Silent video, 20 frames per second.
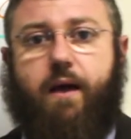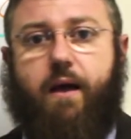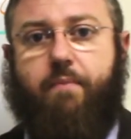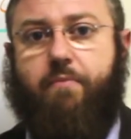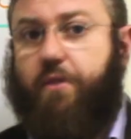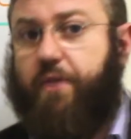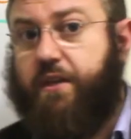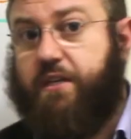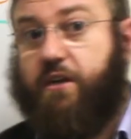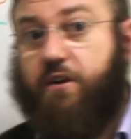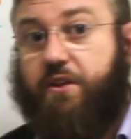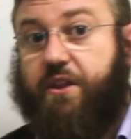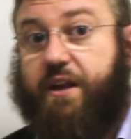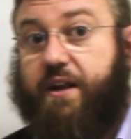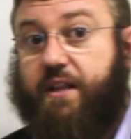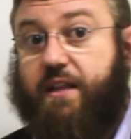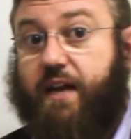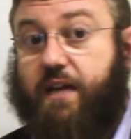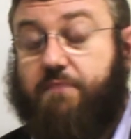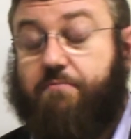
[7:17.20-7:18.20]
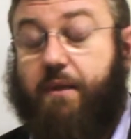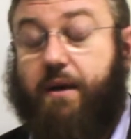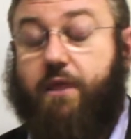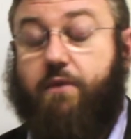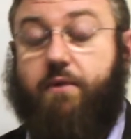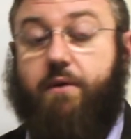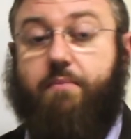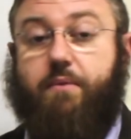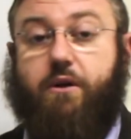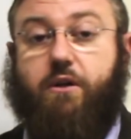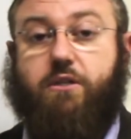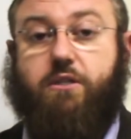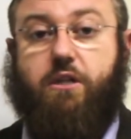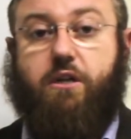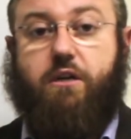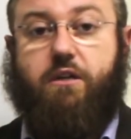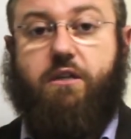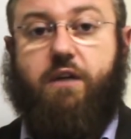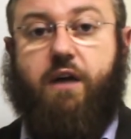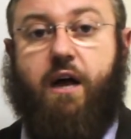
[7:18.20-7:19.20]
not necessarily that it does, by the way, because a
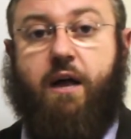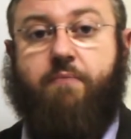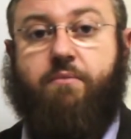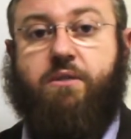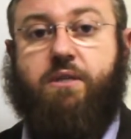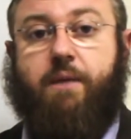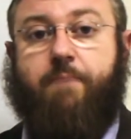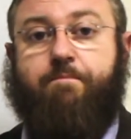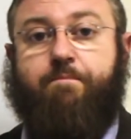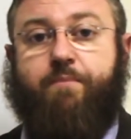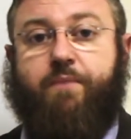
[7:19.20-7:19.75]
lot of times